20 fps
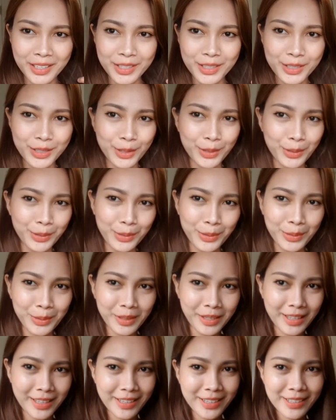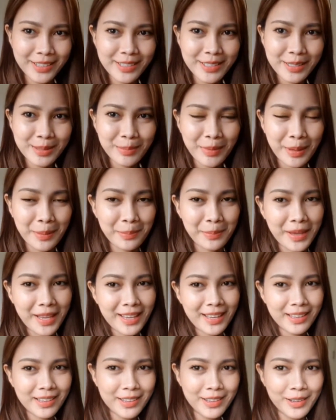So, here's my
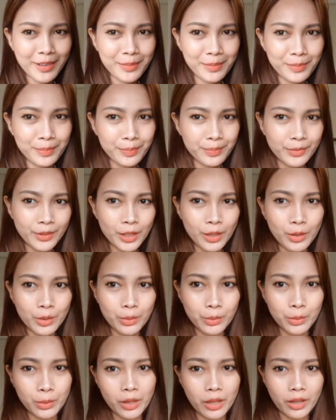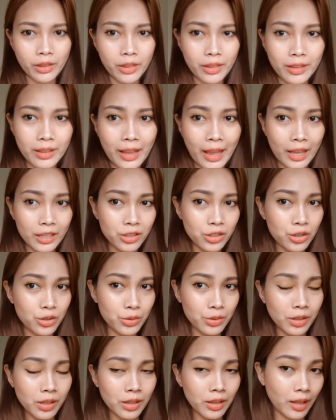makeup with
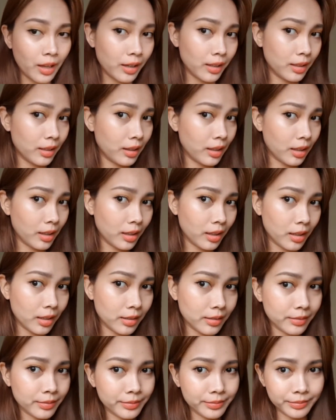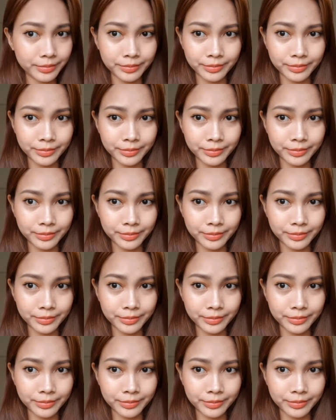natural lighting.